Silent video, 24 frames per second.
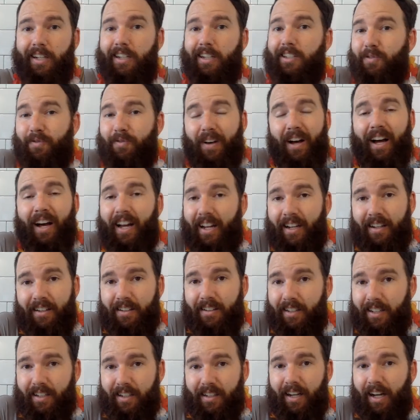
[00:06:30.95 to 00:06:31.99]
And it's
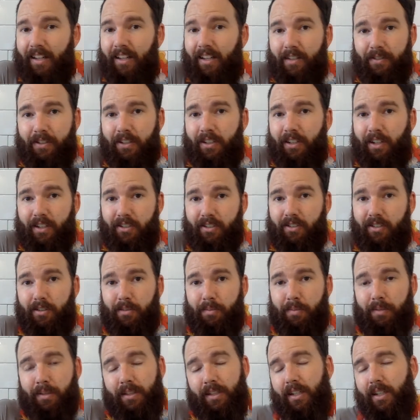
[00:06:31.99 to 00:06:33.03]
fine. Like, I love your dog
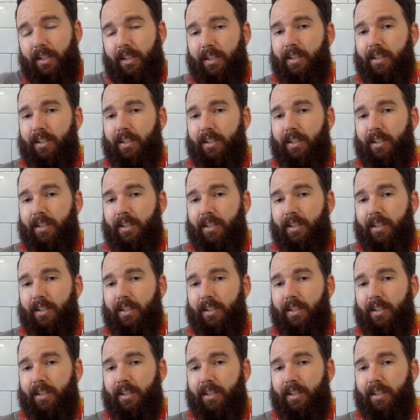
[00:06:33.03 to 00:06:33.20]
too, but